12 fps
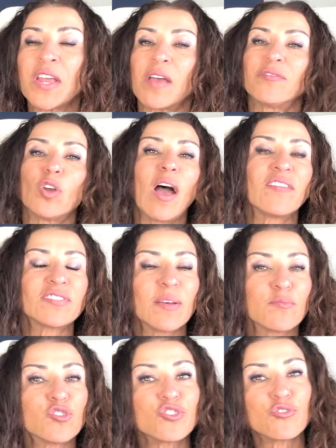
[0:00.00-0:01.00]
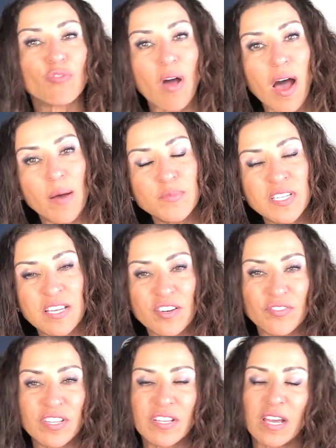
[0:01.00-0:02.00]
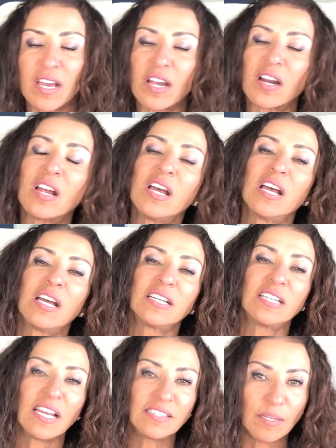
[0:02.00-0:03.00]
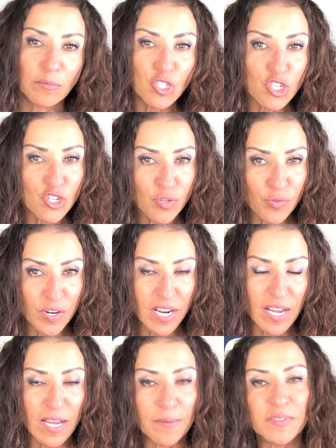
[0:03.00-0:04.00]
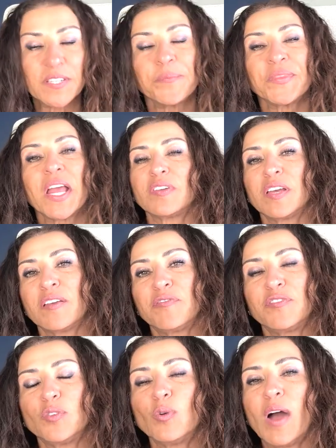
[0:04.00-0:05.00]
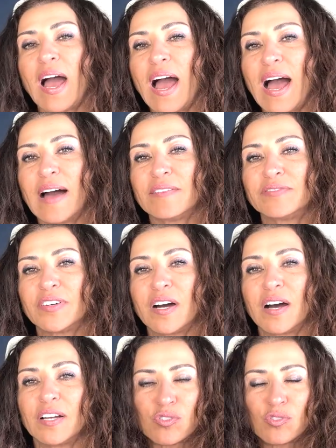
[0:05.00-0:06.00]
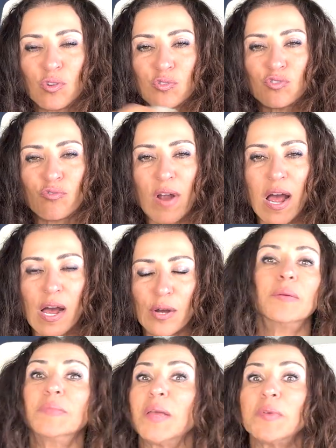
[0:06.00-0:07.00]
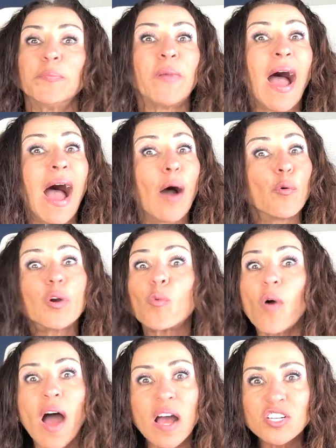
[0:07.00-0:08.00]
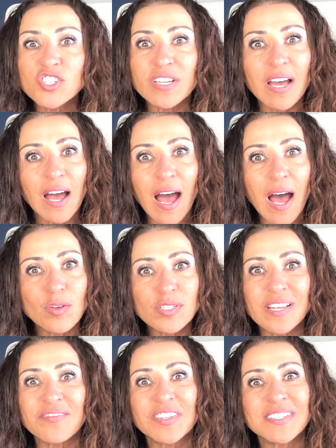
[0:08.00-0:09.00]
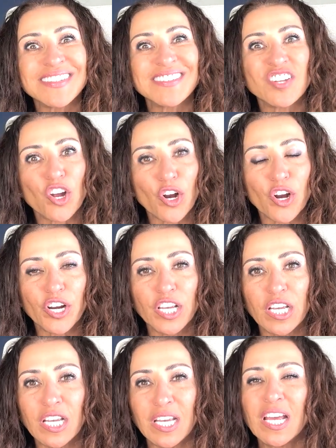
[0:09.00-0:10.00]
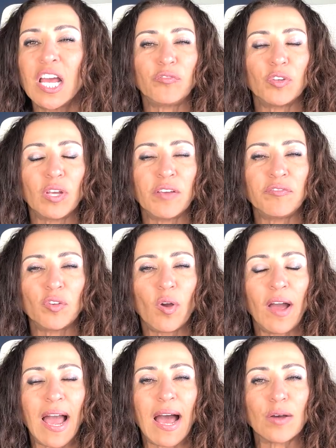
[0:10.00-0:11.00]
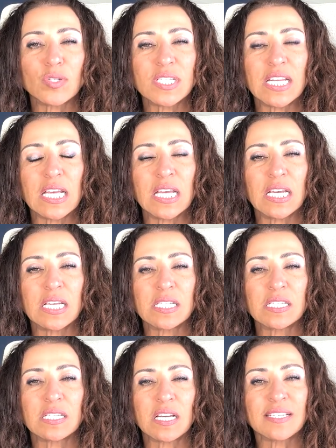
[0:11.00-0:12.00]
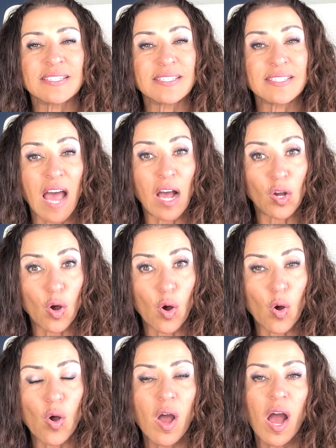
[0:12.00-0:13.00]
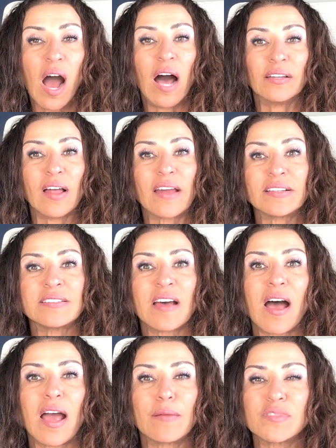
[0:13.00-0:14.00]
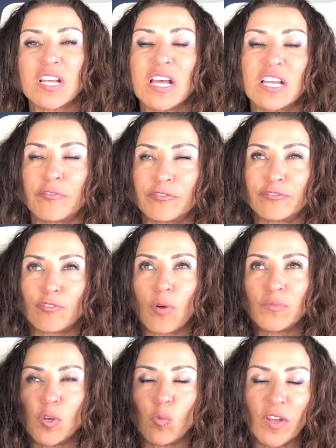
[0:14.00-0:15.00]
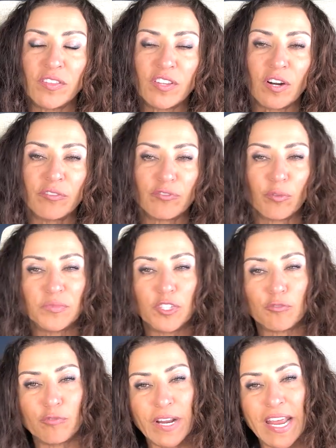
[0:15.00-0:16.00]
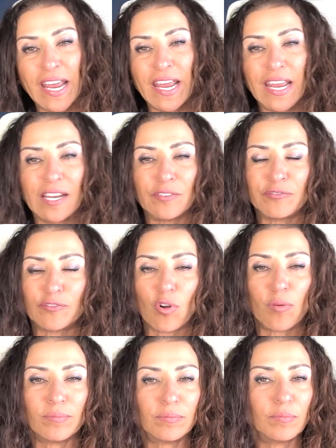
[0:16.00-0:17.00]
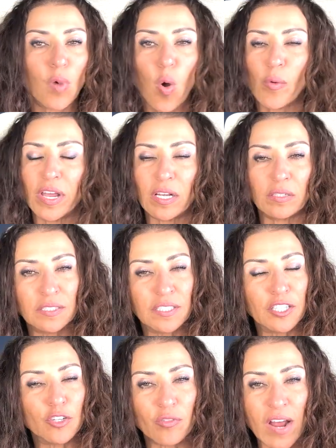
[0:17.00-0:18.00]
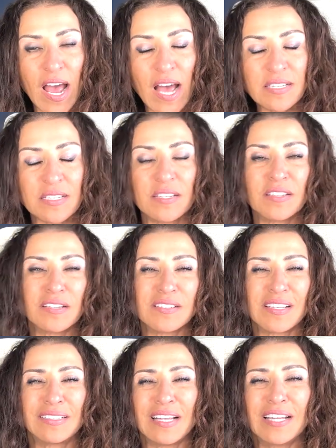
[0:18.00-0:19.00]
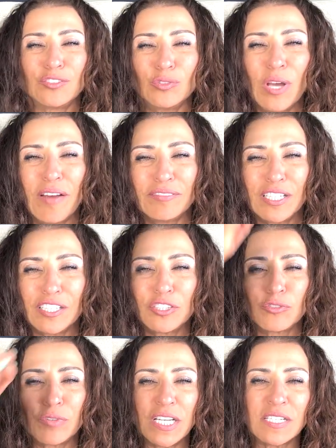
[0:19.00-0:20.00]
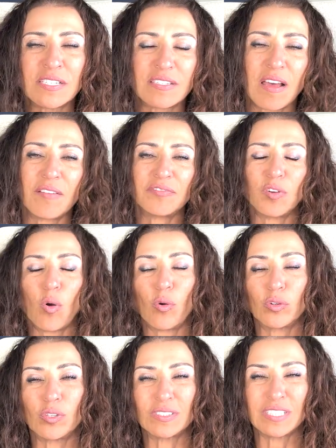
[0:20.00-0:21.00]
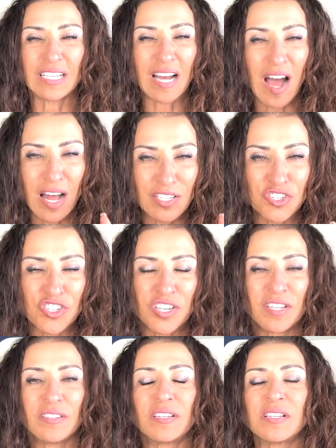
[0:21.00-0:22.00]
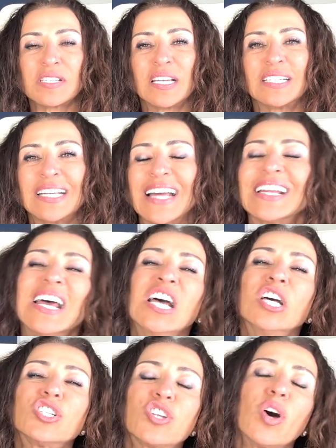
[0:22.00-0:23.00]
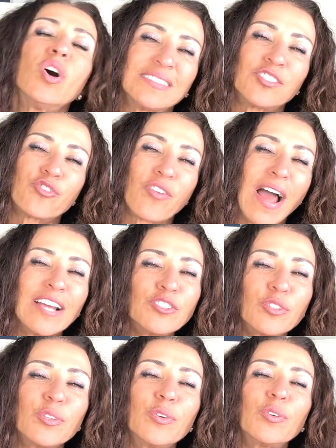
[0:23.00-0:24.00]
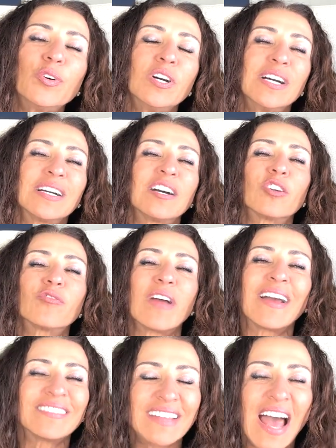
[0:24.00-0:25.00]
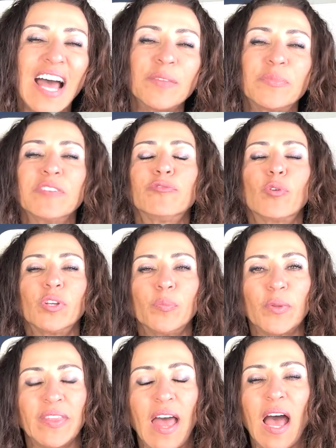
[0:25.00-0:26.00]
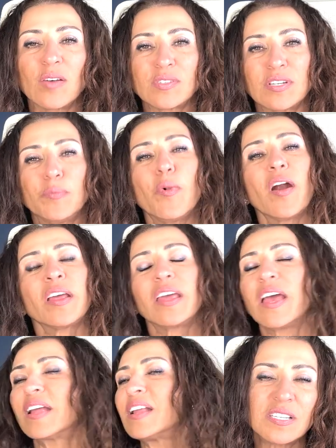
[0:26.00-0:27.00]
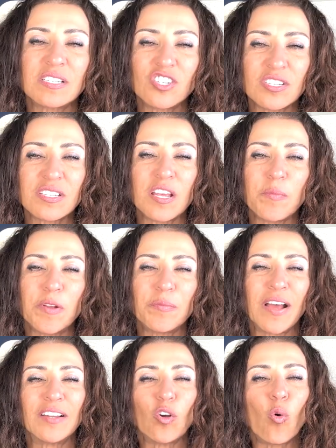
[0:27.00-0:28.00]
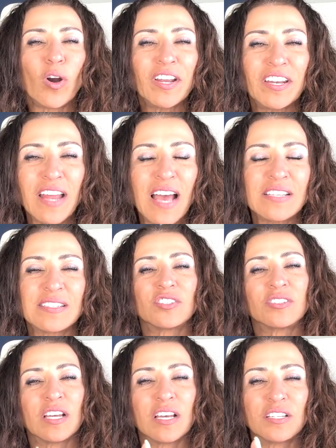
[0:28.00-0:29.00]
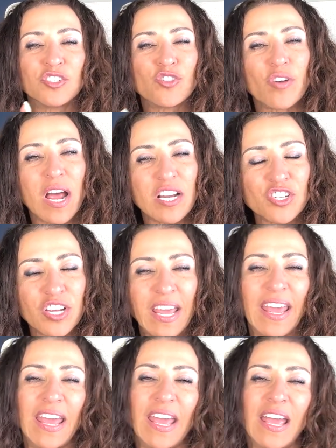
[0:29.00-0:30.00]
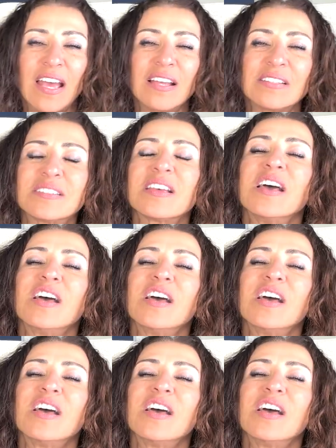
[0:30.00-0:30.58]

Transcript: If you have some shrubs here and there, get them trimmed. If you have uh, those round, maybe power wash the house if it's dirty. If your house is stucco, a lot of times from the winter, from the rain, from mowing the grass and things like that. You have like green stuff going on, like algae and things like that. So try to correct that before you put the house on the market. Just keep in mind, organize the, the trash cans.